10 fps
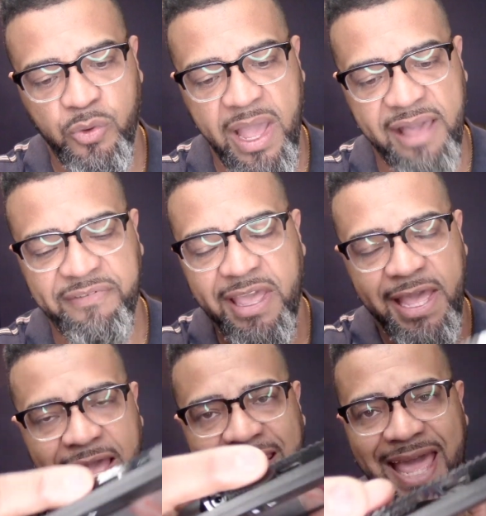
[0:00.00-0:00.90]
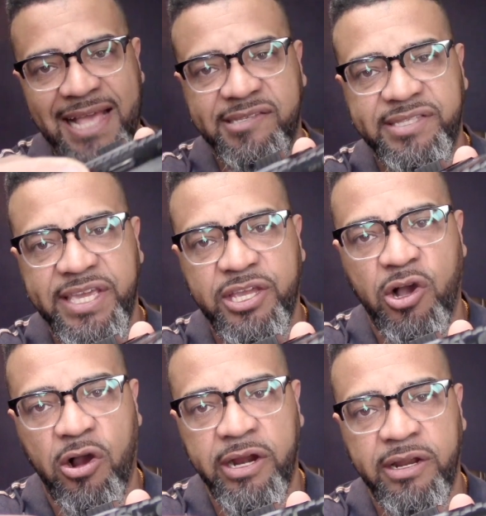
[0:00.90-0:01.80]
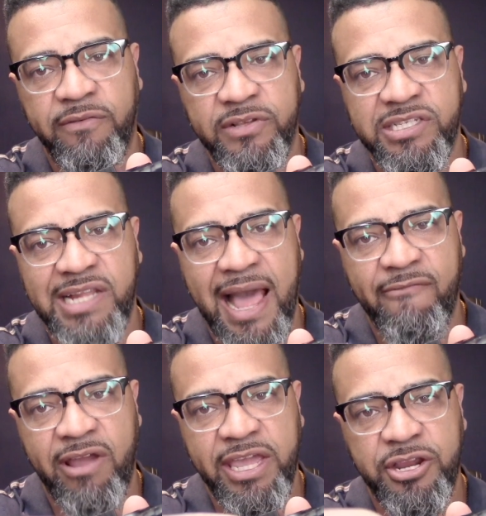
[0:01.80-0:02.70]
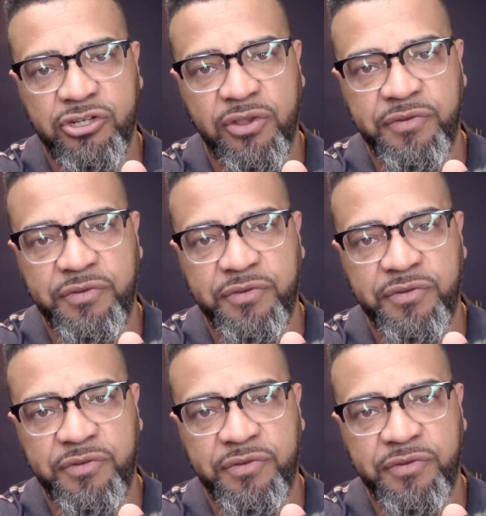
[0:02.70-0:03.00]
You have an SD card slot right here,